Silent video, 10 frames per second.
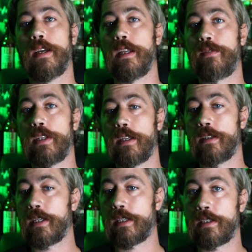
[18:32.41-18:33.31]
And if you
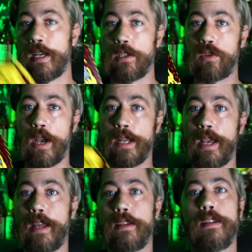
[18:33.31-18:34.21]
didn't, like I said, try
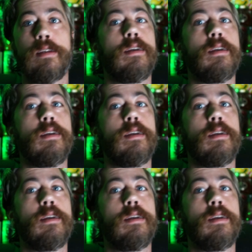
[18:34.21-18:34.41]
again.